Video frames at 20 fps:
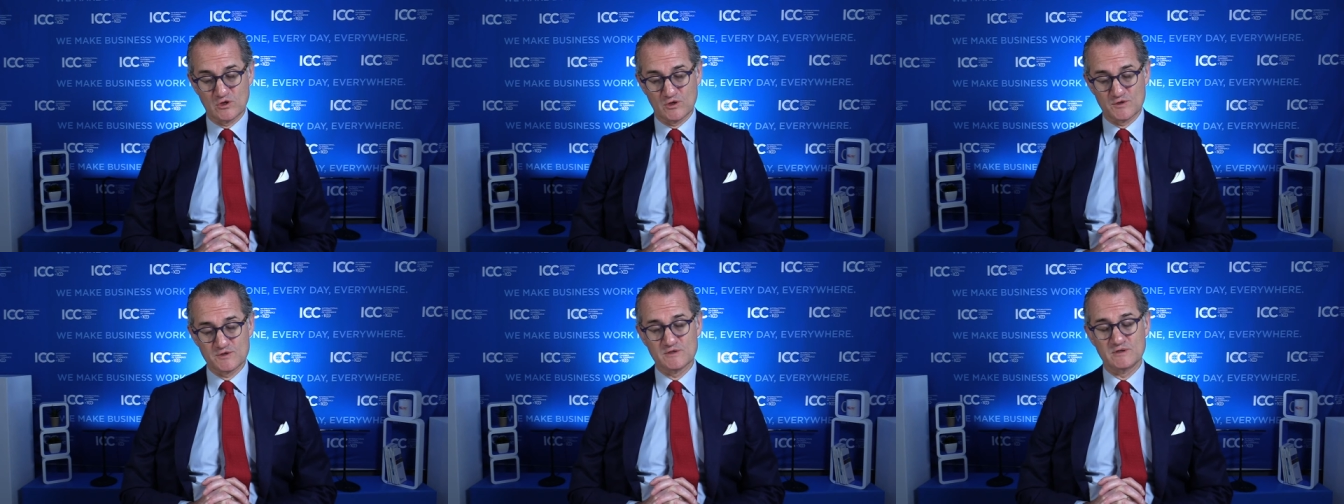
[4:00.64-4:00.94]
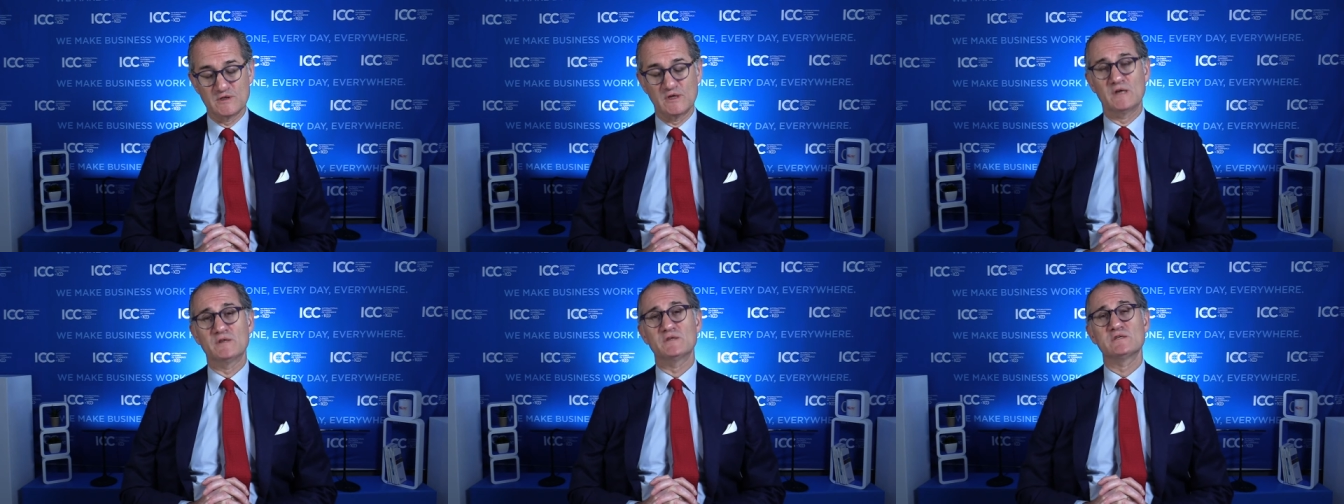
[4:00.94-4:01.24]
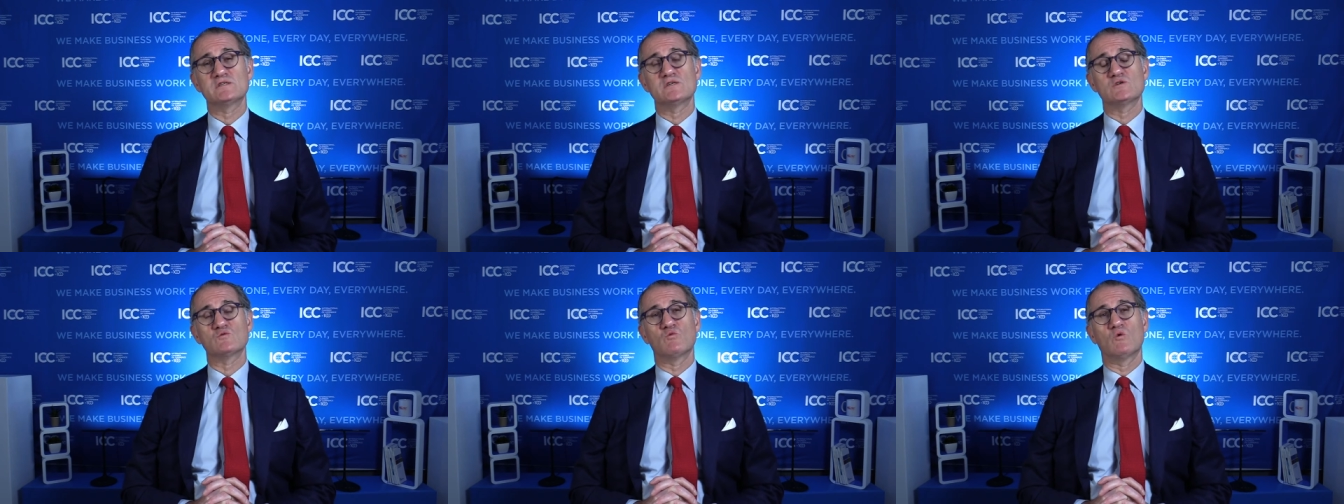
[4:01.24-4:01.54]
cost. And
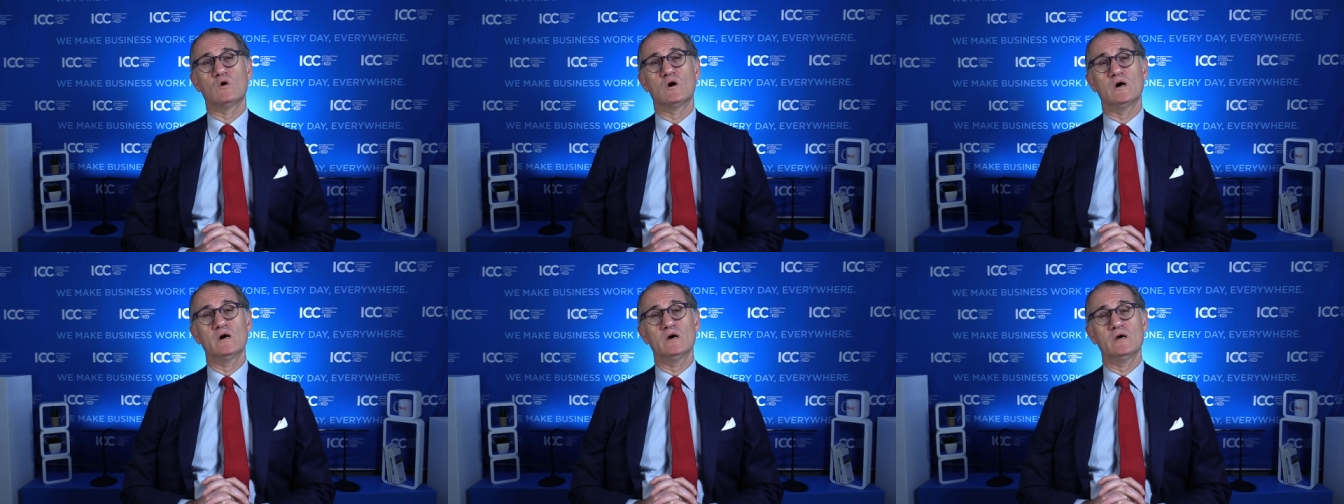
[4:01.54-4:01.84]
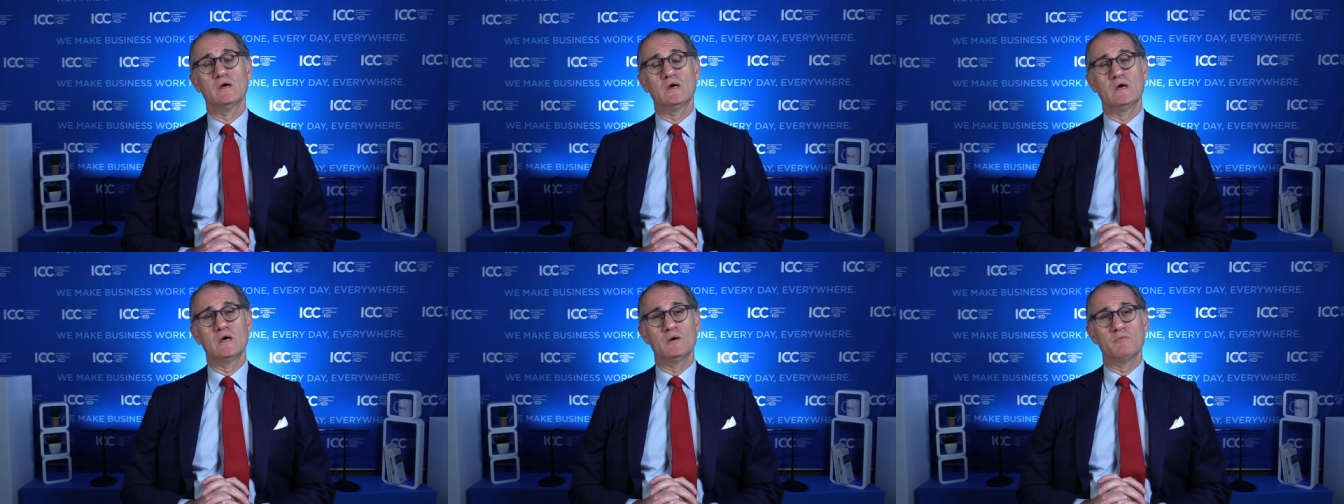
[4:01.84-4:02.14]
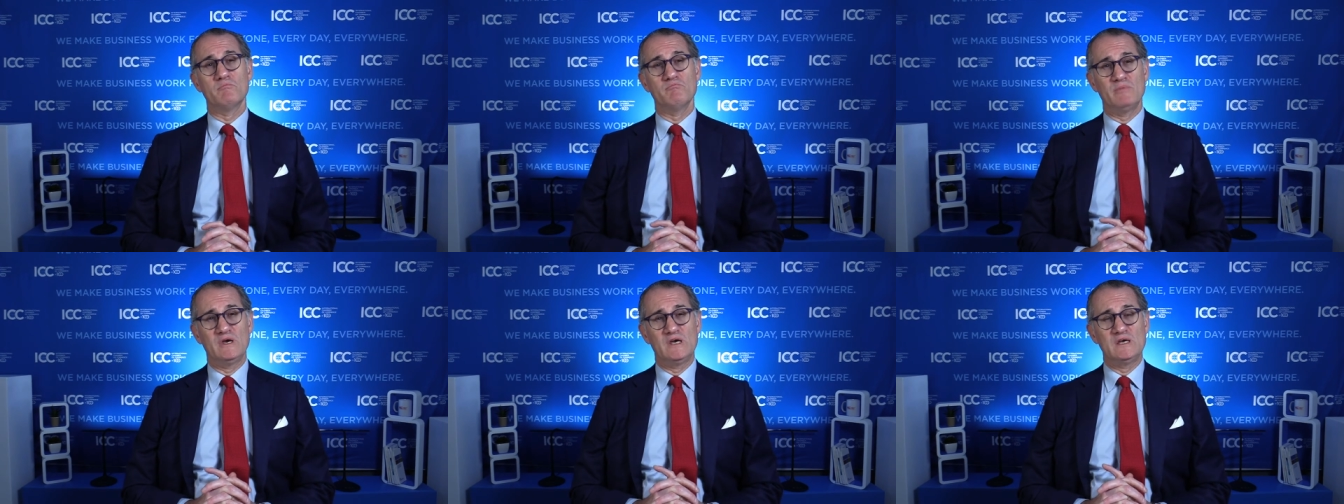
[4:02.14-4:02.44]
this is why,
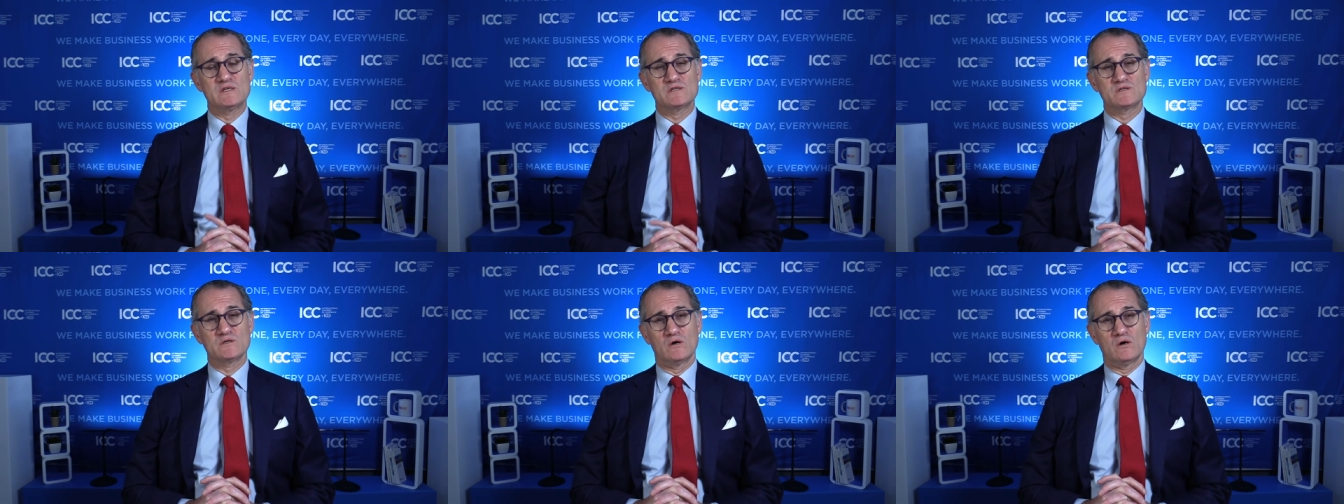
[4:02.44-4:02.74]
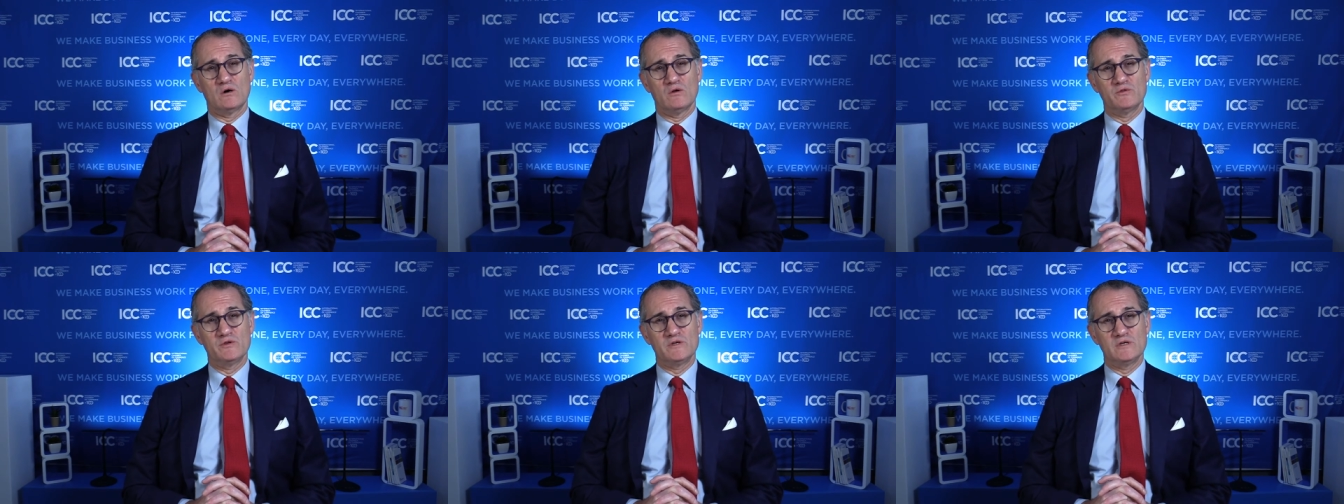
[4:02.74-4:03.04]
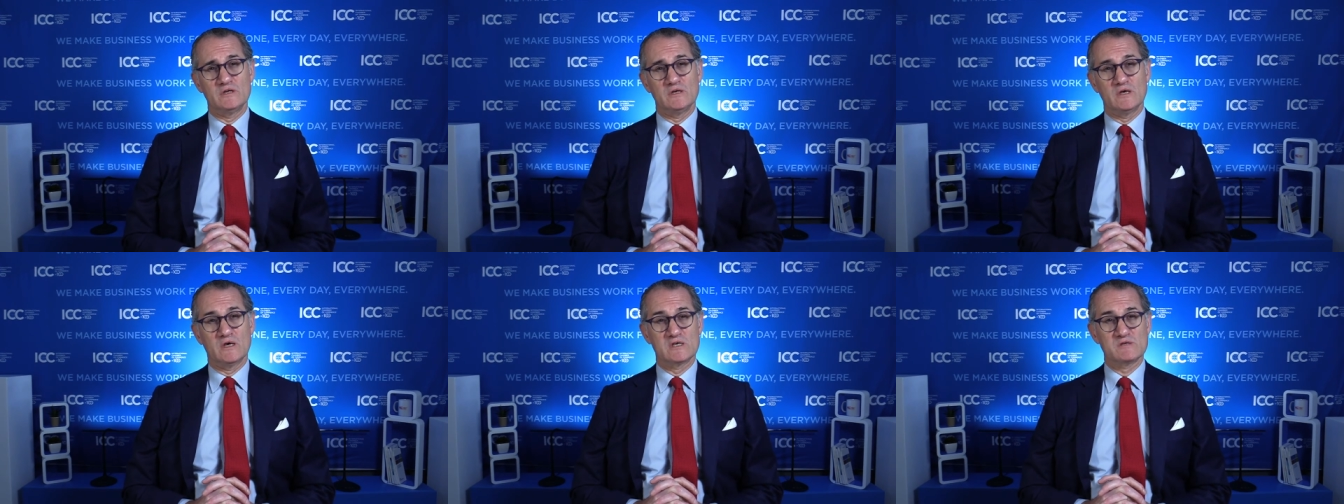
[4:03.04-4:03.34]
based on
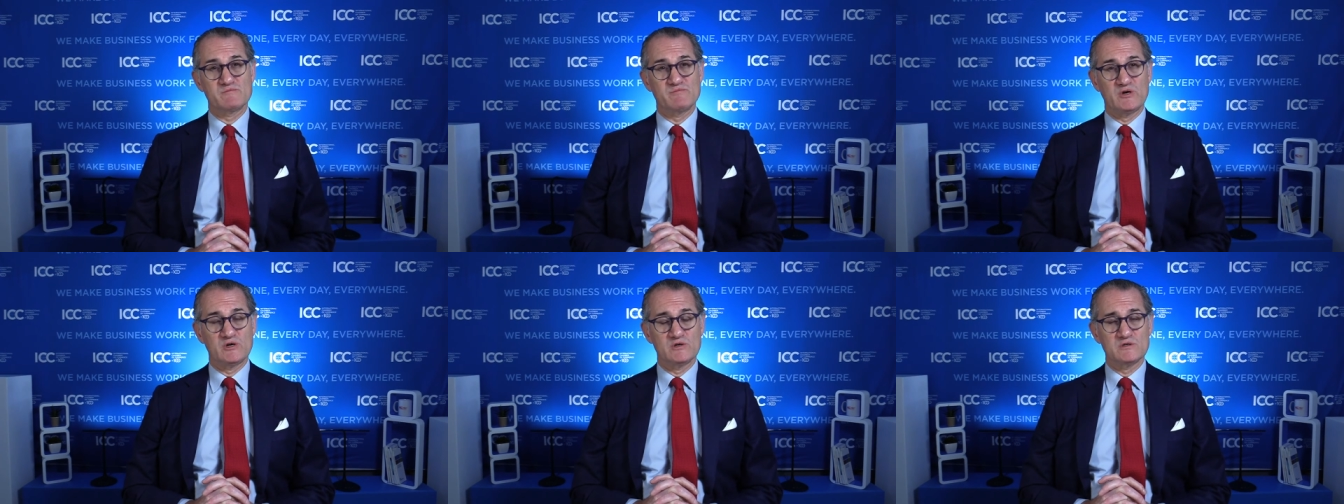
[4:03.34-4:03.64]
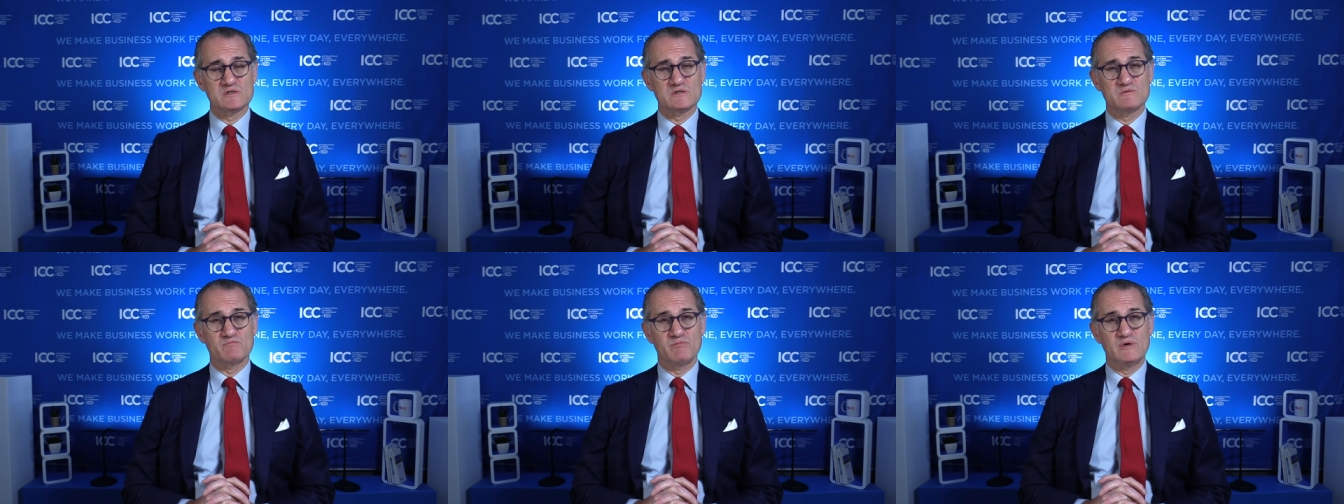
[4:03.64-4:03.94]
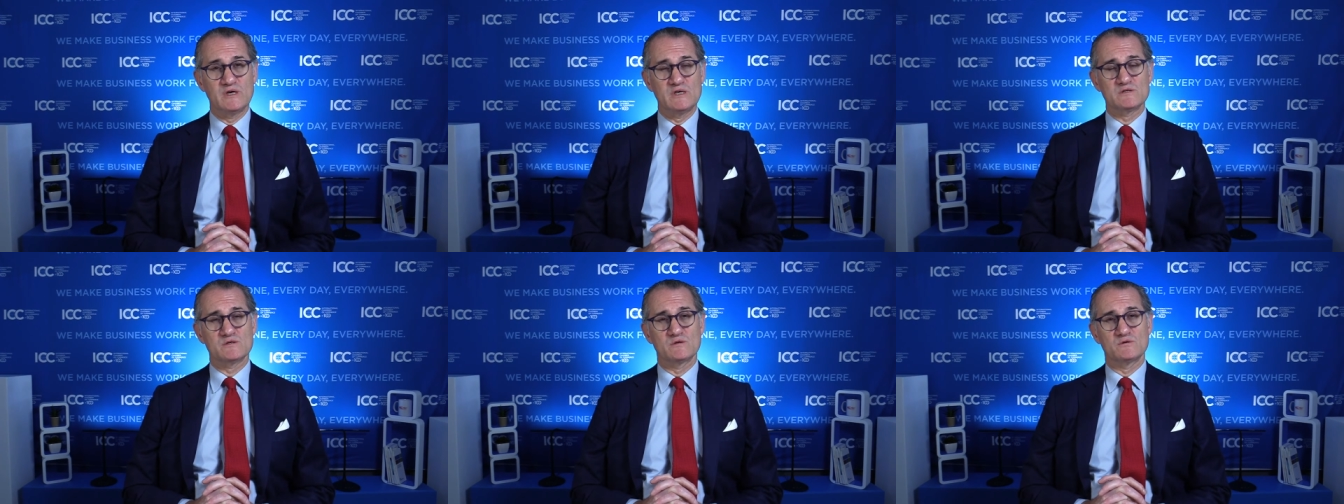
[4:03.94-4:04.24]
the experience,
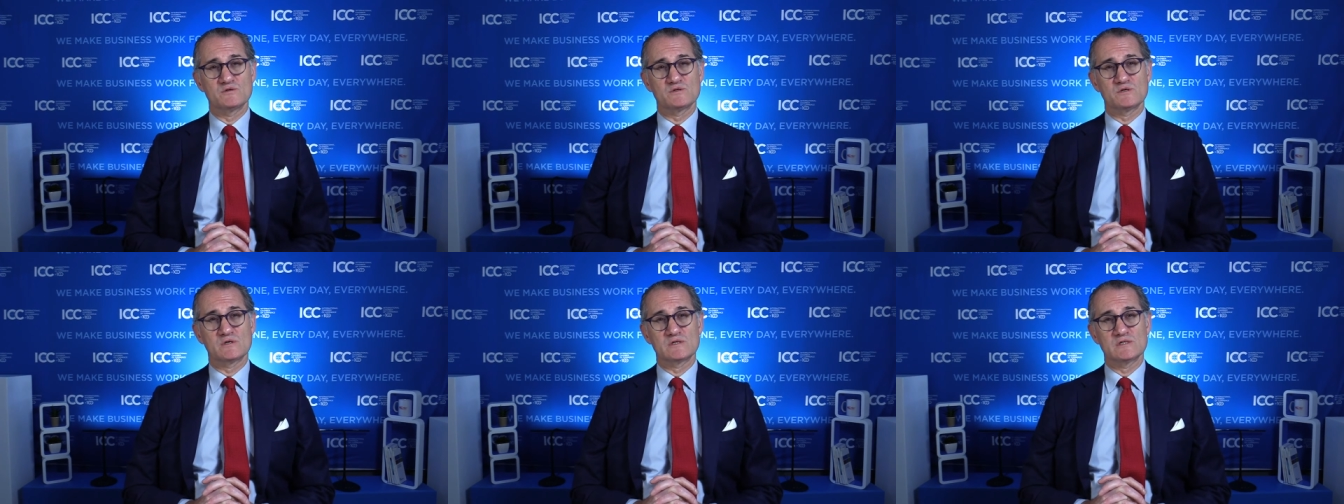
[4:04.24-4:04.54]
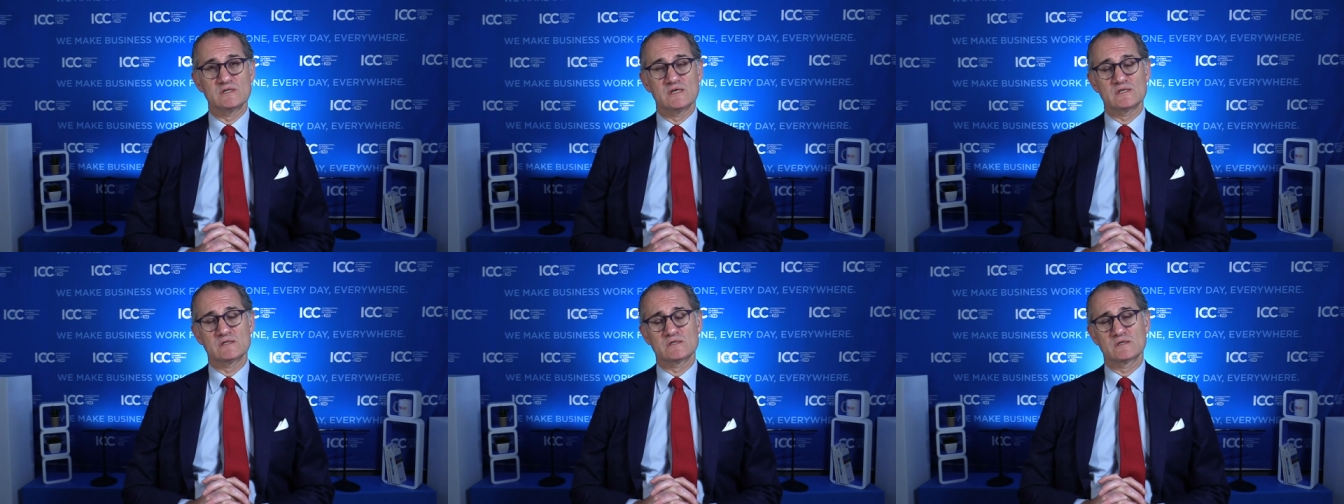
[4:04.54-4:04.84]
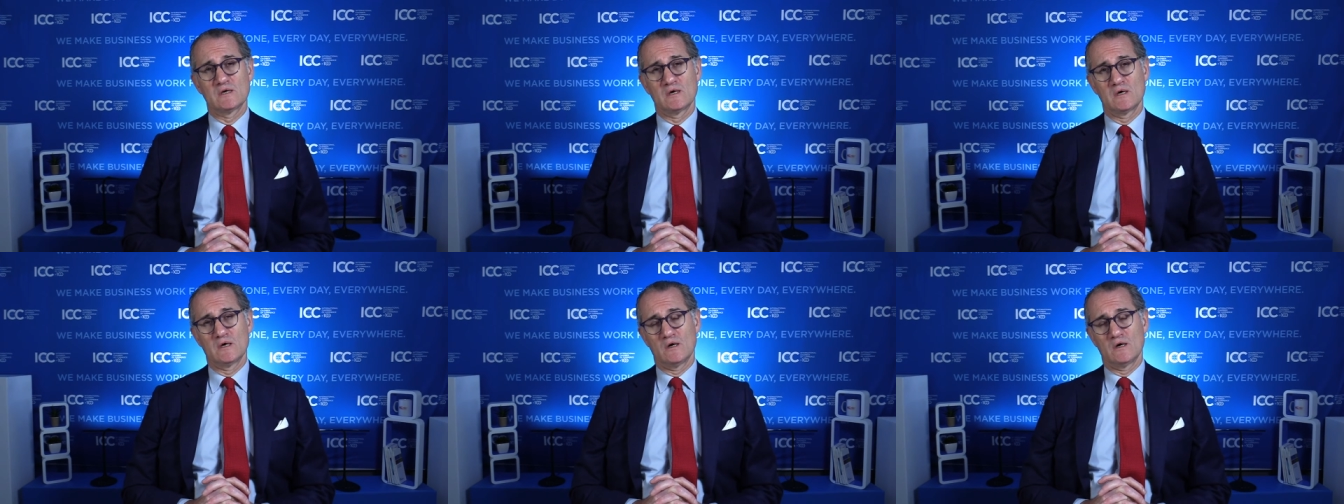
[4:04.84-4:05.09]
based on the success